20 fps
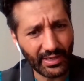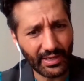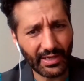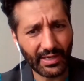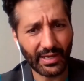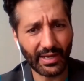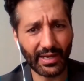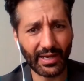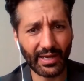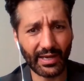
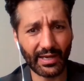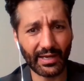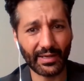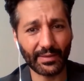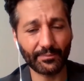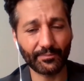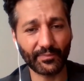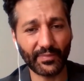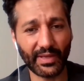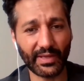
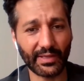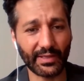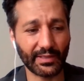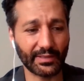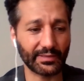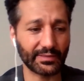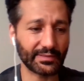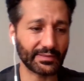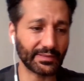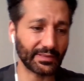
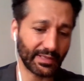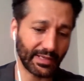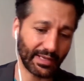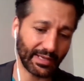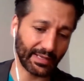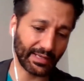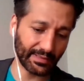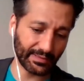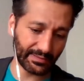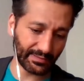And
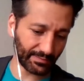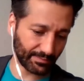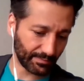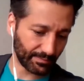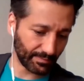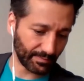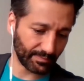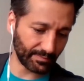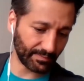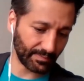
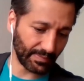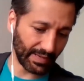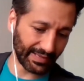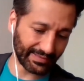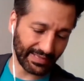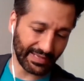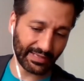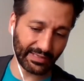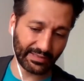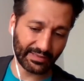I
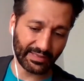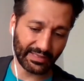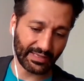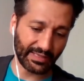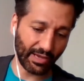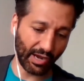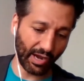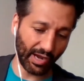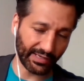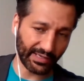think the
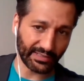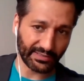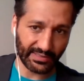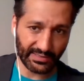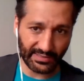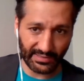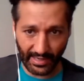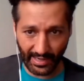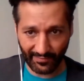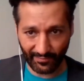
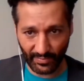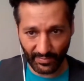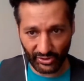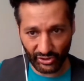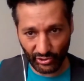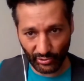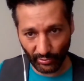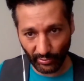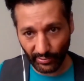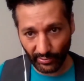audiences have
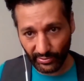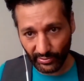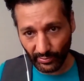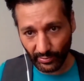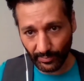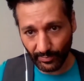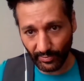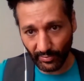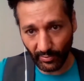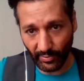matured to a
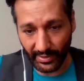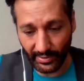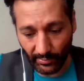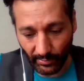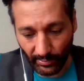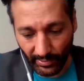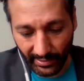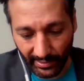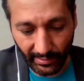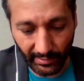point
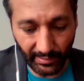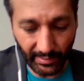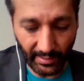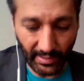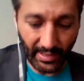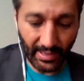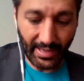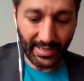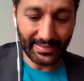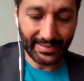where
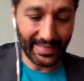they